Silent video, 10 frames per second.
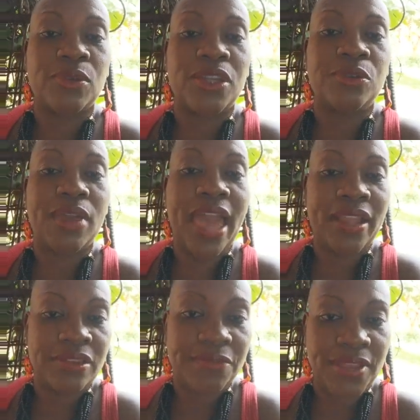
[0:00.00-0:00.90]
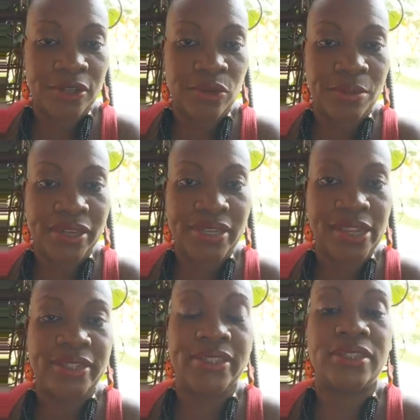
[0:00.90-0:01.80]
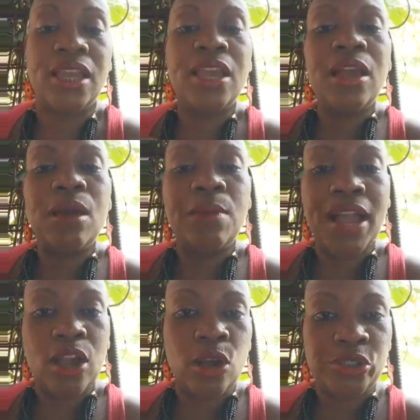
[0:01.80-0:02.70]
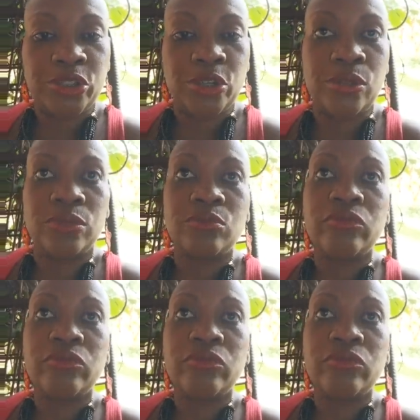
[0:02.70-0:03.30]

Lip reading: so I do active tantric meditations by Osho,